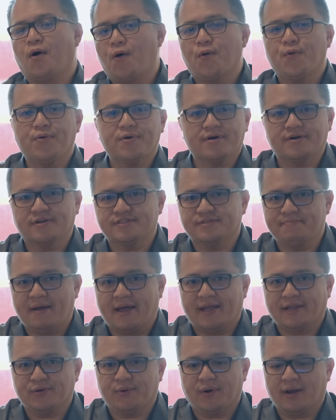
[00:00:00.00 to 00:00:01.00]
owner's
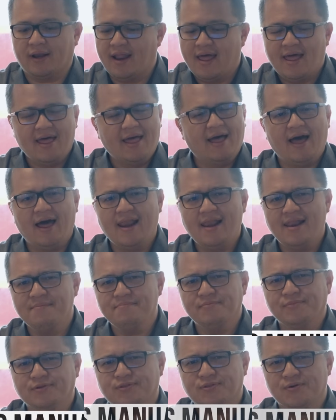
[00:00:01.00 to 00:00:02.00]
manual.
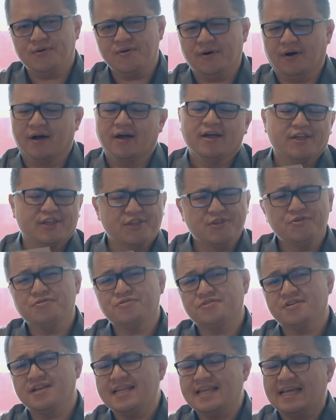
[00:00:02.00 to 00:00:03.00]
Alam mo to,
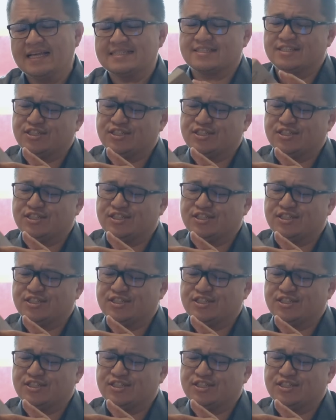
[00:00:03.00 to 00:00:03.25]
usually it's